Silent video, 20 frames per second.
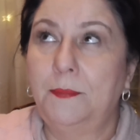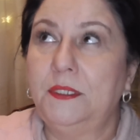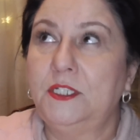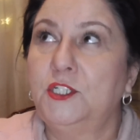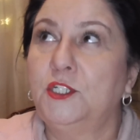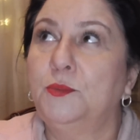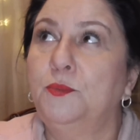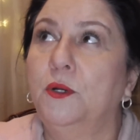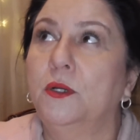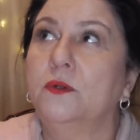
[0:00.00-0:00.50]
I mean,
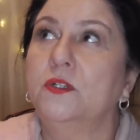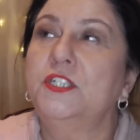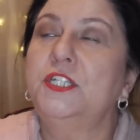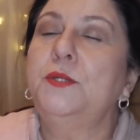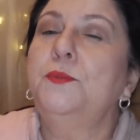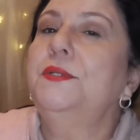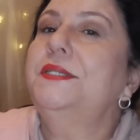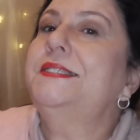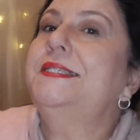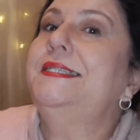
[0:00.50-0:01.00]
to the point where
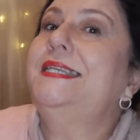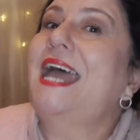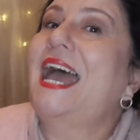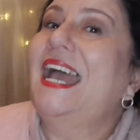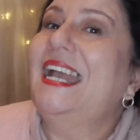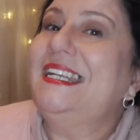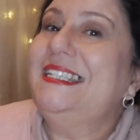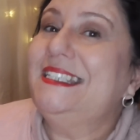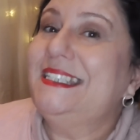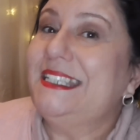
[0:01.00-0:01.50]
she was in
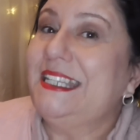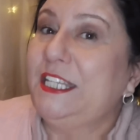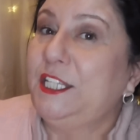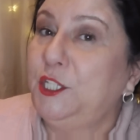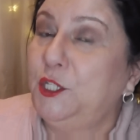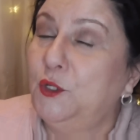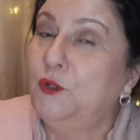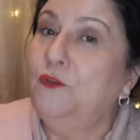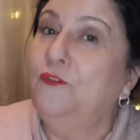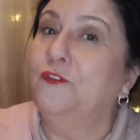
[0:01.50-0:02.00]

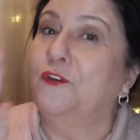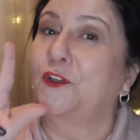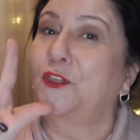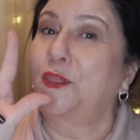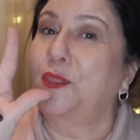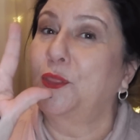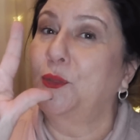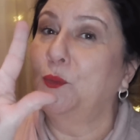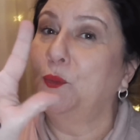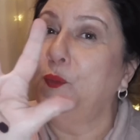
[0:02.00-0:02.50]
ICU for
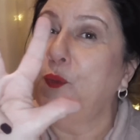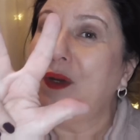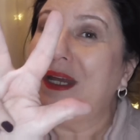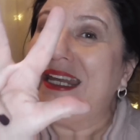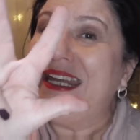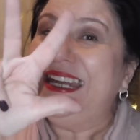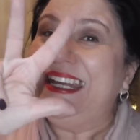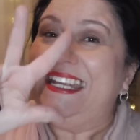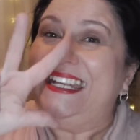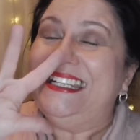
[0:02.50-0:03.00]

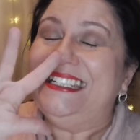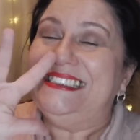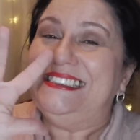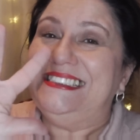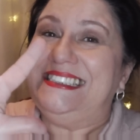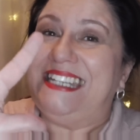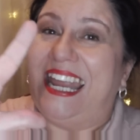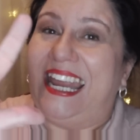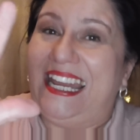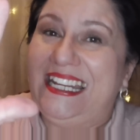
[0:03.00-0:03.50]
3
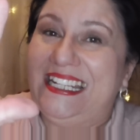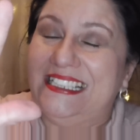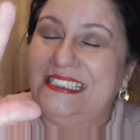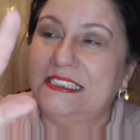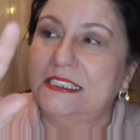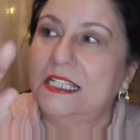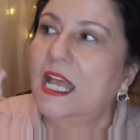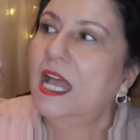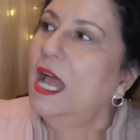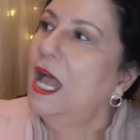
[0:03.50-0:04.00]
days.